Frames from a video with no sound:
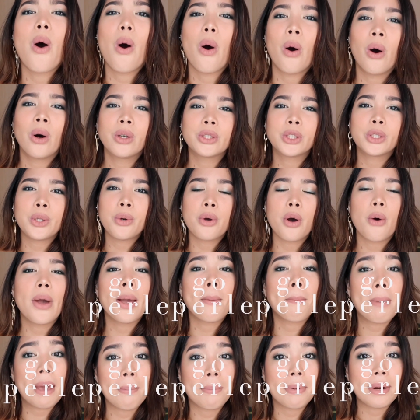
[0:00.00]
Also
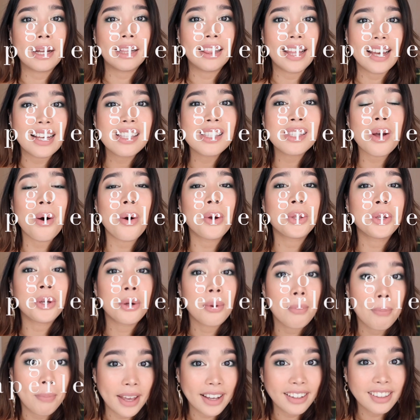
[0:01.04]
going paperless on
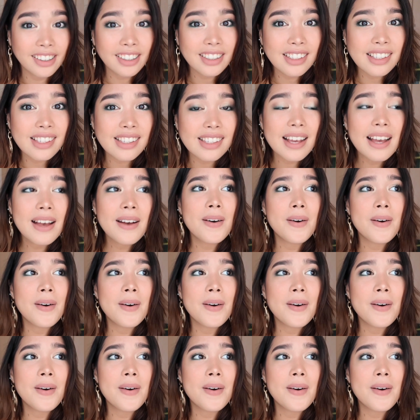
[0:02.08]
your bills,